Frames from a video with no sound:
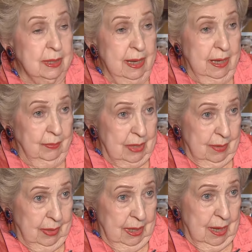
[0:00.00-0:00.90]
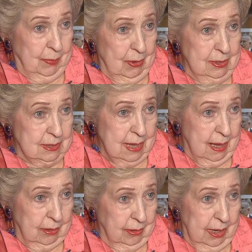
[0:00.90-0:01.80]
the game coming up on
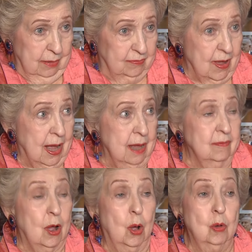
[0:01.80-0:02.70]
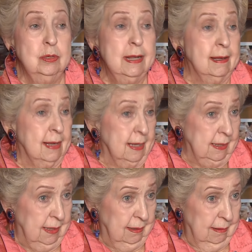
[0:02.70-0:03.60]
Saturday,
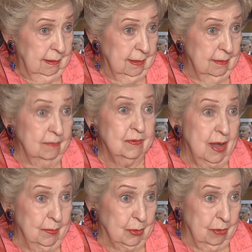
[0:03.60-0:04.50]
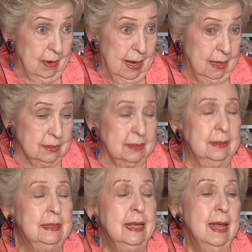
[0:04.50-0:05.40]
5.09, if I'm correct.
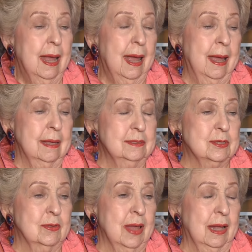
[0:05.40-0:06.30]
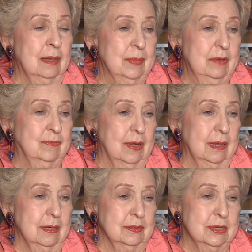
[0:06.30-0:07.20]
And so that'll be
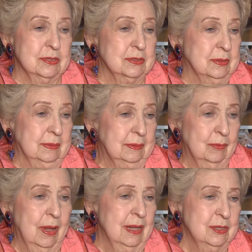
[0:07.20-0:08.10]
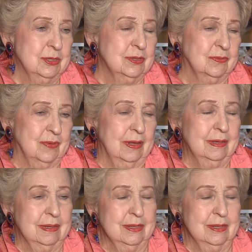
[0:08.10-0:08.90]
fun to just, well, it's just fun to